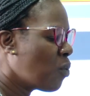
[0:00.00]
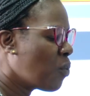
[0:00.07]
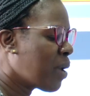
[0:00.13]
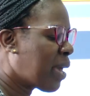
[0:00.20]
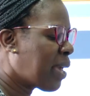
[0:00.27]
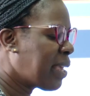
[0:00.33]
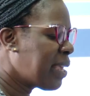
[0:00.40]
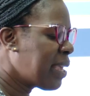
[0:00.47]
we
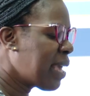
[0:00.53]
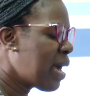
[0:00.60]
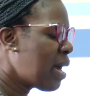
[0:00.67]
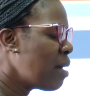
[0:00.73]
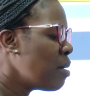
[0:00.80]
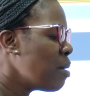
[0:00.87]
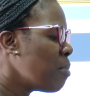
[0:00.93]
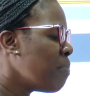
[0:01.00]
are
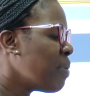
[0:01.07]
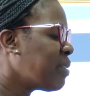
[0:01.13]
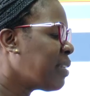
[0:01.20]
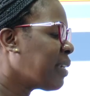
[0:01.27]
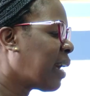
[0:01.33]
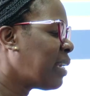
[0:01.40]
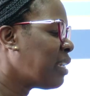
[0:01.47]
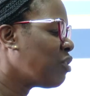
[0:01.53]
here
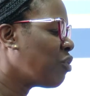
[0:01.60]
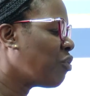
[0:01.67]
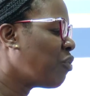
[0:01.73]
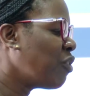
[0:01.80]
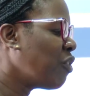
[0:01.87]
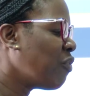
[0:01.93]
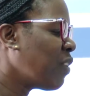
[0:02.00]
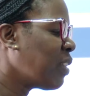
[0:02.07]
basically to
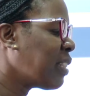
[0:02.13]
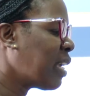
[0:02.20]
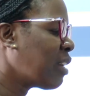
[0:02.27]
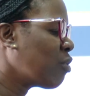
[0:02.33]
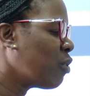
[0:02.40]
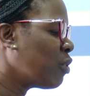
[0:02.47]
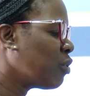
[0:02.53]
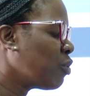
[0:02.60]
fulfill
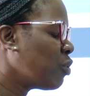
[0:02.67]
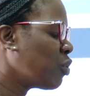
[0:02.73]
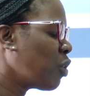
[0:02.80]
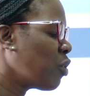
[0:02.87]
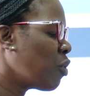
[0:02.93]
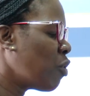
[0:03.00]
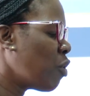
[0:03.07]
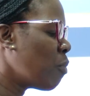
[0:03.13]
that
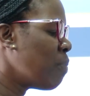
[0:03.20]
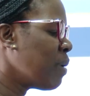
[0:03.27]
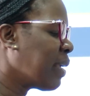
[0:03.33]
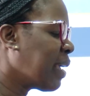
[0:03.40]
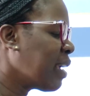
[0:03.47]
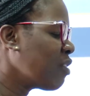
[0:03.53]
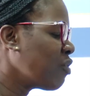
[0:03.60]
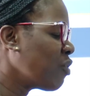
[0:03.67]
constitutional
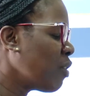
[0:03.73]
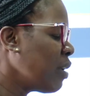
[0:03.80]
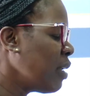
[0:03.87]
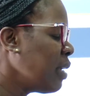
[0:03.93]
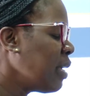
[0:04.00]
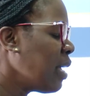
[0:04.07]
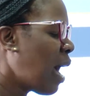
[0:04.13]
obligation,